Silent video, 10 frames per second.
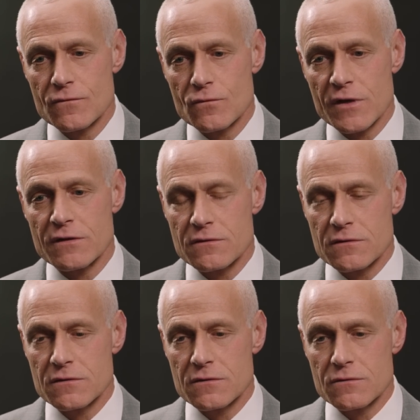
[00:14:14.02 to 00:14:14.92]

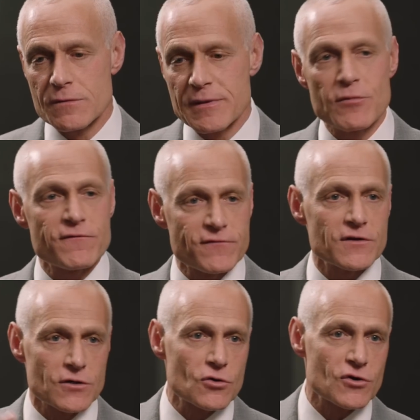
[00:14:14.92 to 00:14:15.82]
when people,
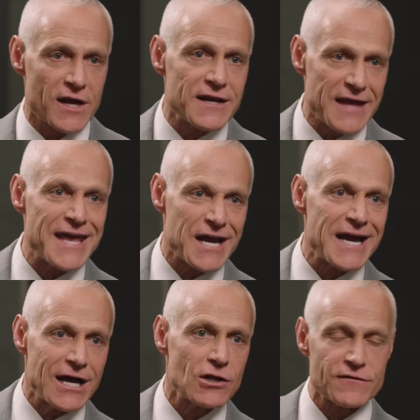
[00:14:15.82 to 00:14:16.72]
you know, created
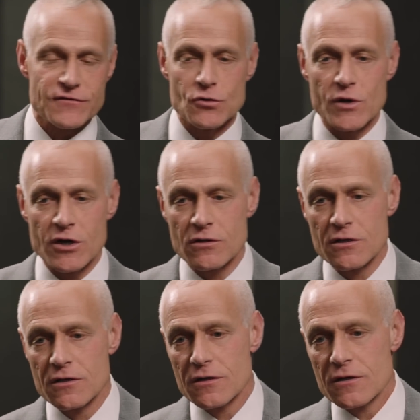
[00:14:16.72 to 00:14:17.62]
NIL, if you will,
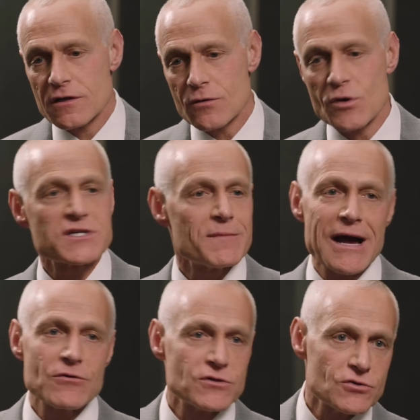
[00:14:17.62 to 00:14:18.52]
it wasn't
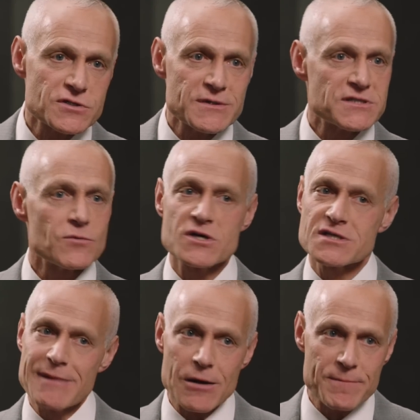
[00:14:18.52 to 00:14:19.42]
about inducements. It
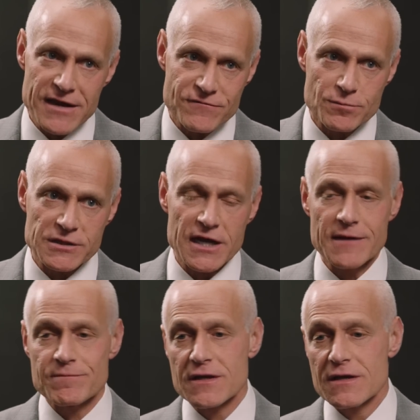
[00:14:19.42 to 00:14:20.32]
wasn't about pay for
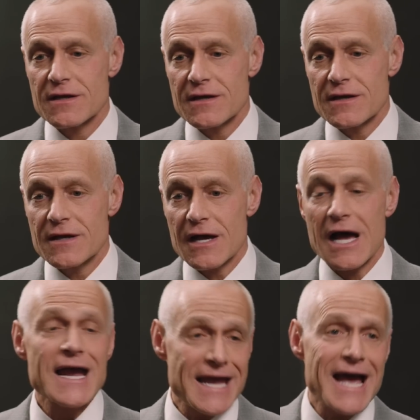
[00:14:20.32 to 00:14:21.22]
play.
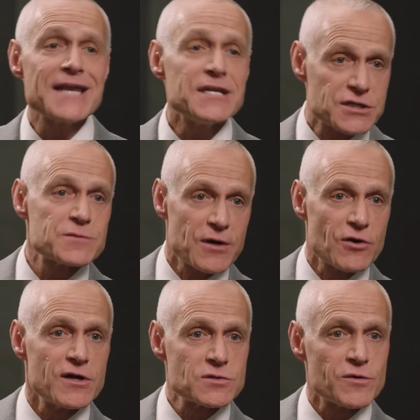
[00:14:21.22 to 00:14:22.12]
I had an
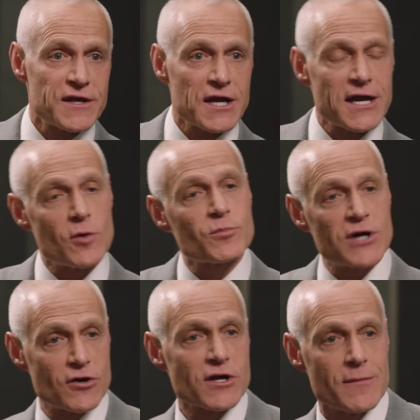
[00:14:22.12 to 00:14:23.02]
experience with NIL
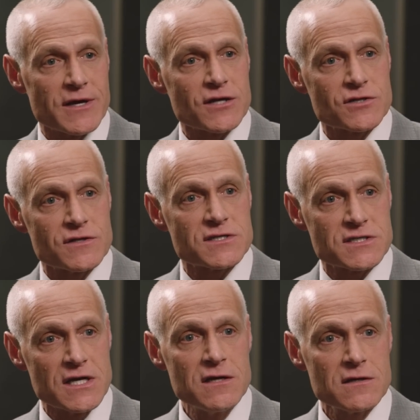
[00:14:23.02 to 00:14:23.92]
prior to coming into this
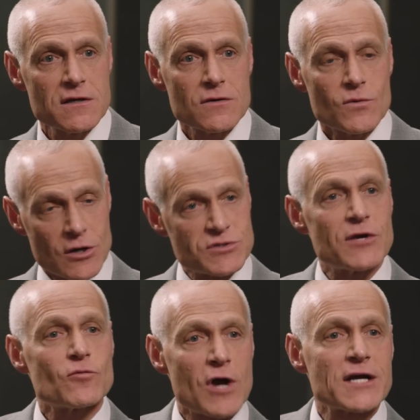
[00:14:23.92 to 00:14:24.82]
seat. When I was
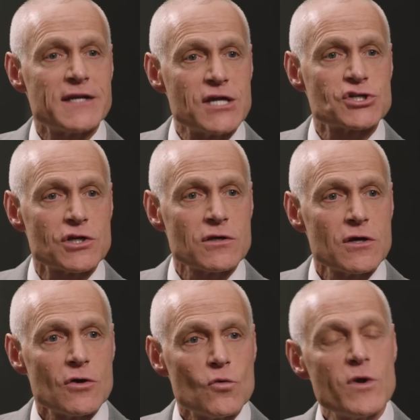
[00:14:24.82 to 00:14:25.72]
at Roc Nation,
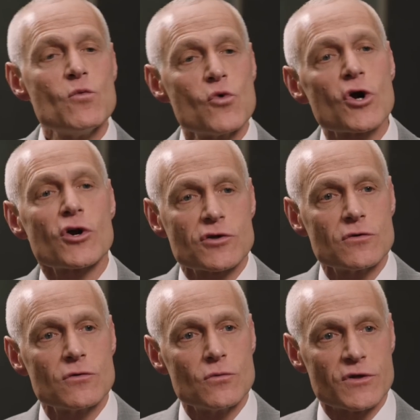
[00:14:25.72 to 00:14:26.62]
we worked
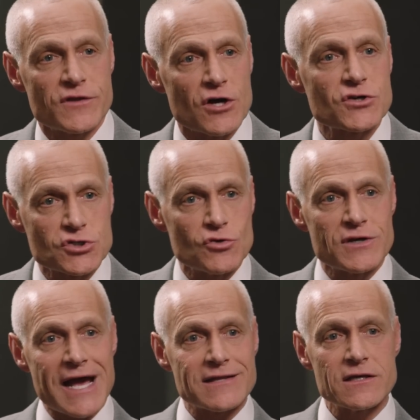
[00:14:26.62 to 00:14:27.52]
with young
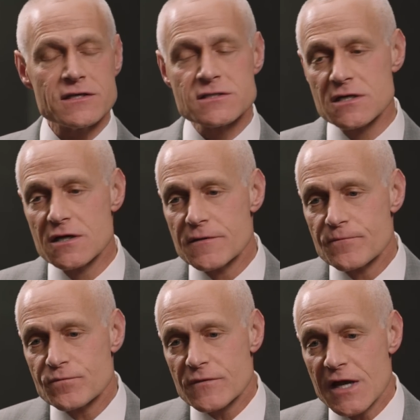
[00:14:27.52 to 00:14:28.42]
student athletes,
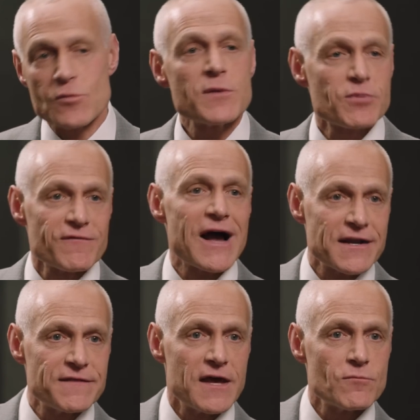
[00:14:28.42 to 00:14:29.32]
and we
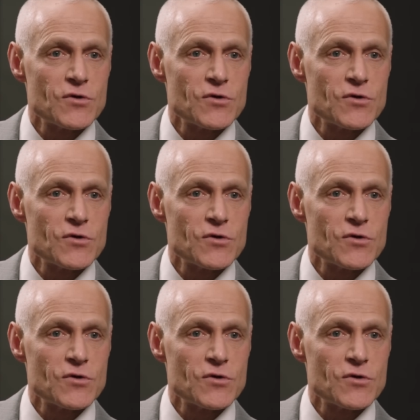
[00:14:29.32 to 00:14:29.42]
provided them